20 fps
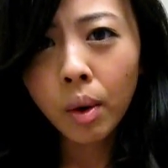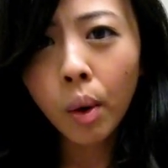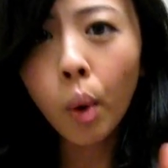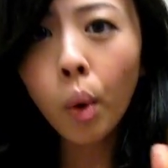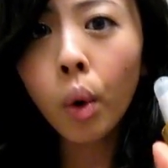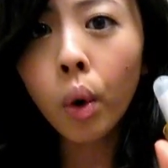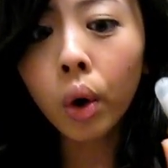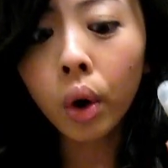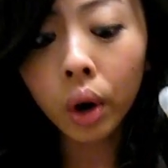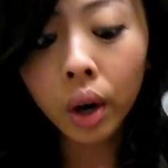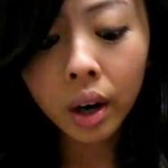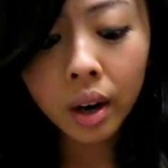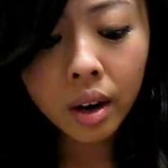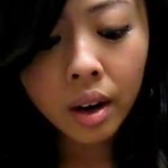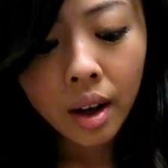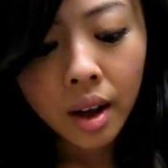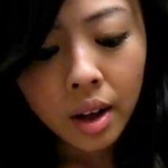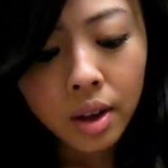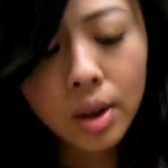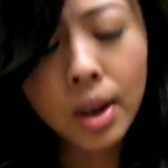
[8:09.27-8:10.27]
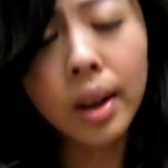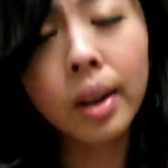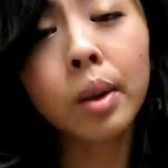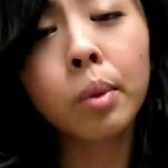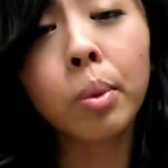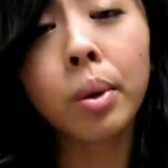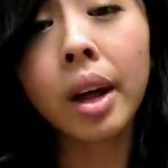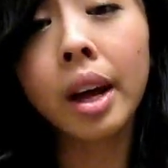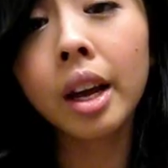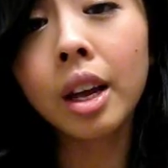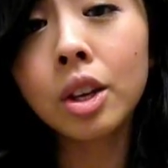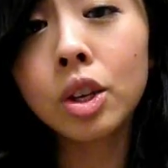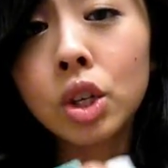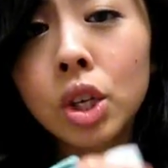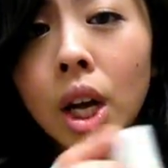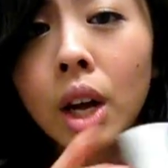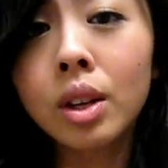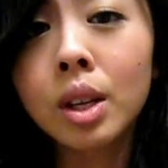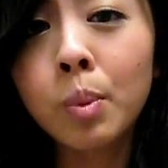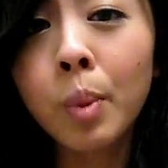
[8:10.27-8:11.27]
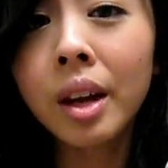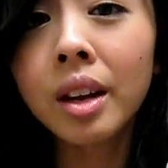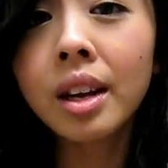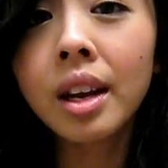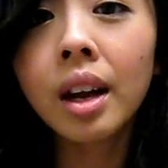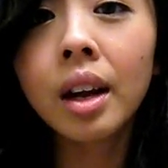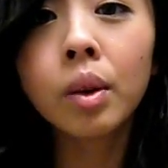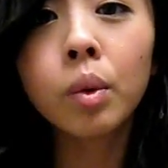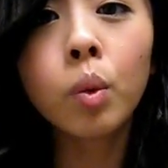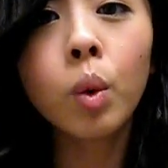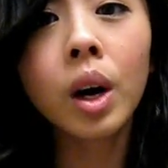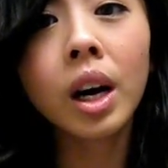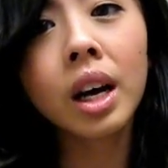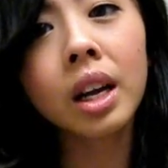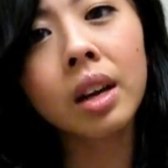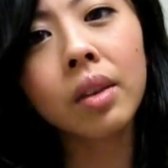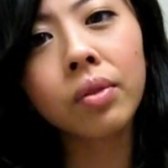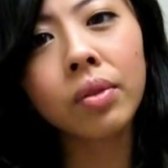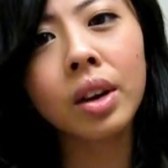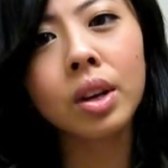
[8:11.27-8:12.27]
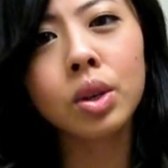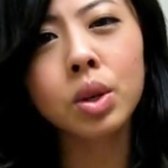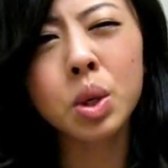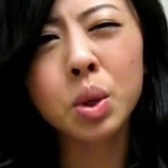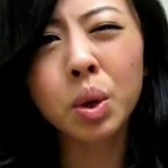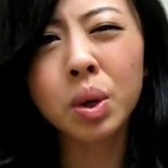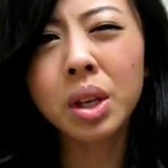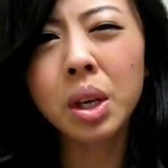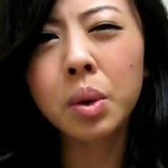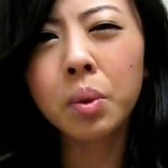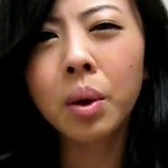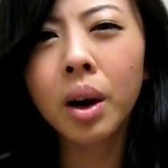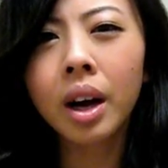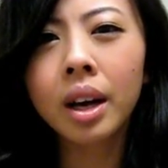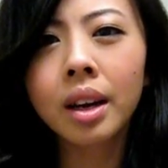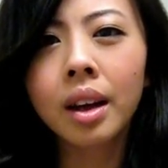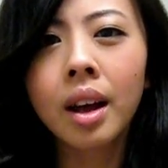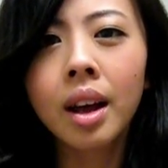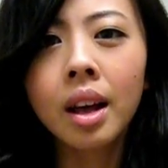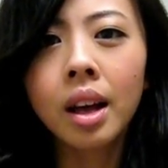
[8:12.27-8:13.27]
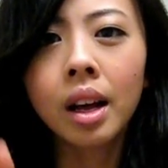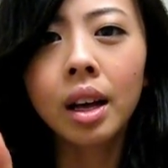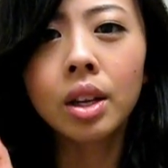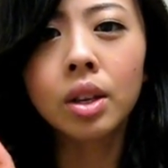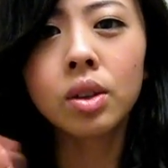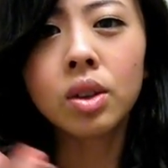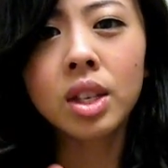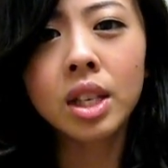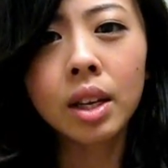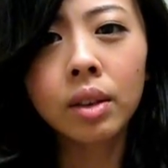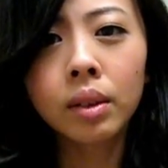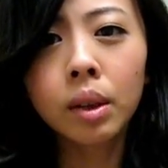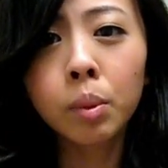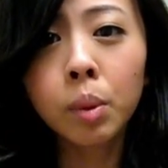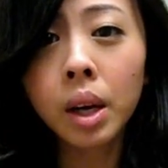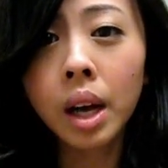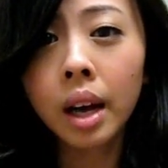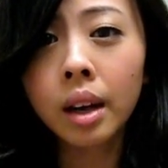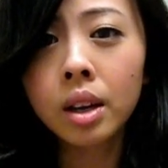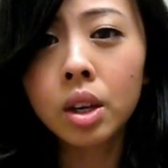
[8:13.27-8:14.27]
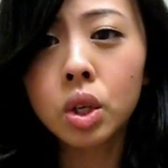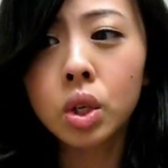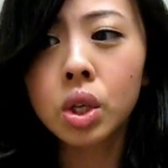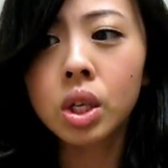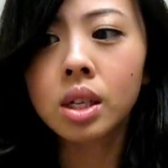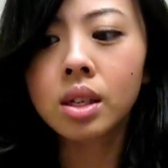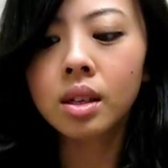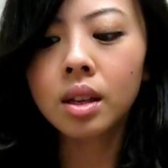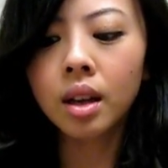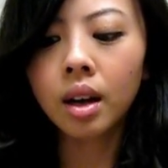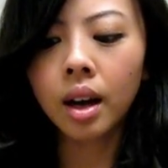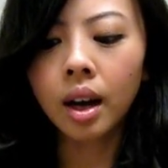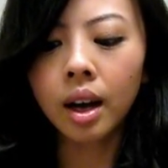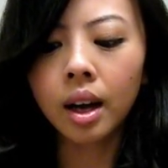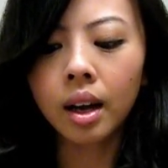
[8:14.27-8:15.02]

or you can apply a gel depending on what kind of control you want. A serum would kind of just